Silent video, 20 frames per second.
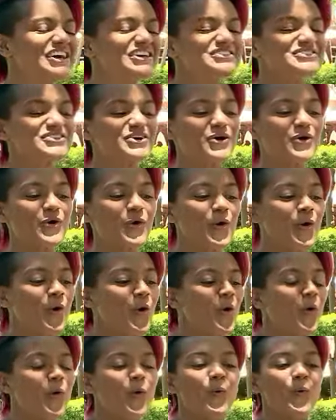So
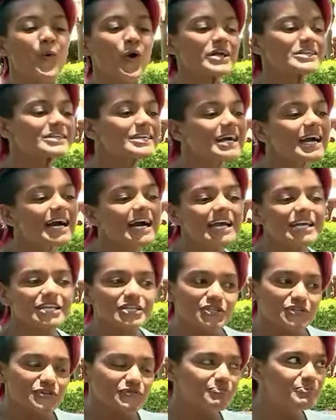what
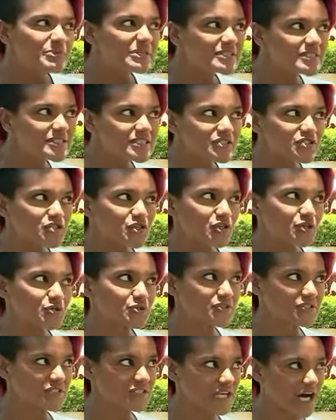kind of business
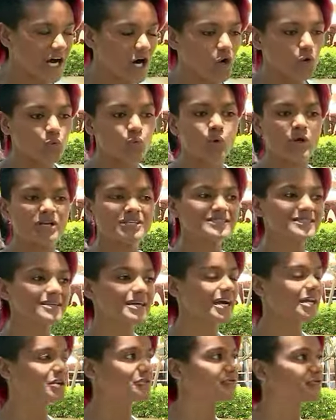goes down? What is the
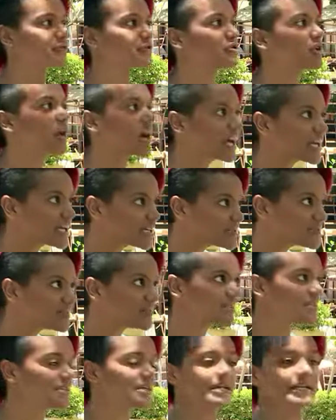kind of
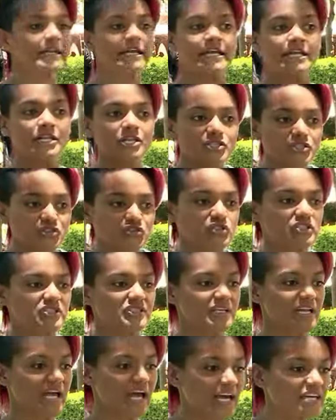variety and industries
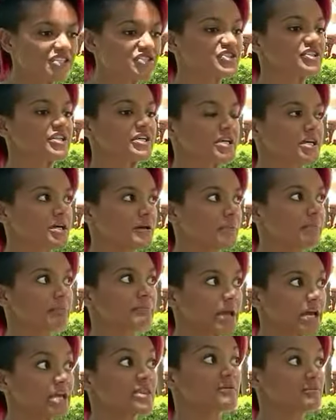that actually
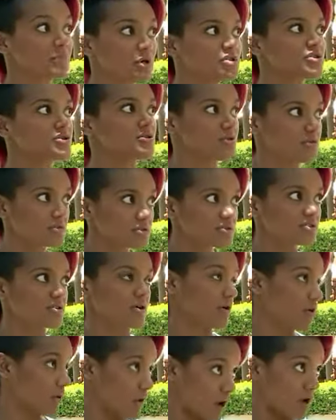make the most use
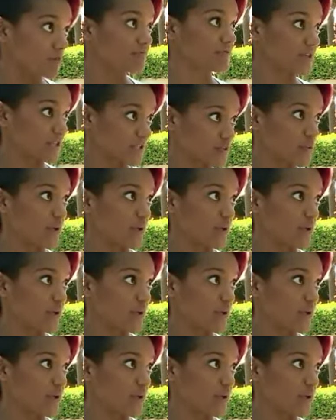of these